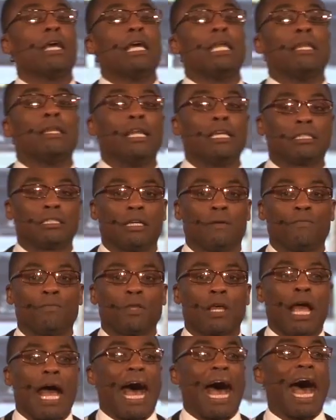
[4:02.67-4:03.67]
Listen,
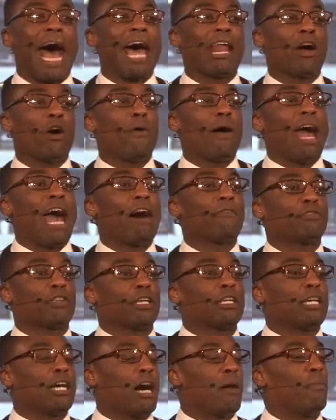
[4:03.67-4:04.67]
I don't have to
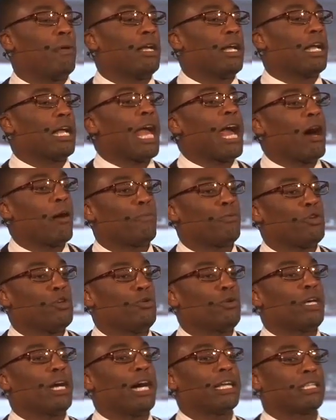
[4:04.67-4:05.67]
come and help you
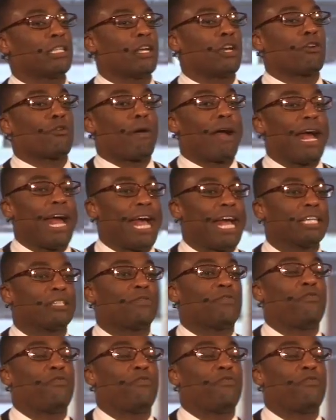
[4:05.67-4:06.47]
cut the grass,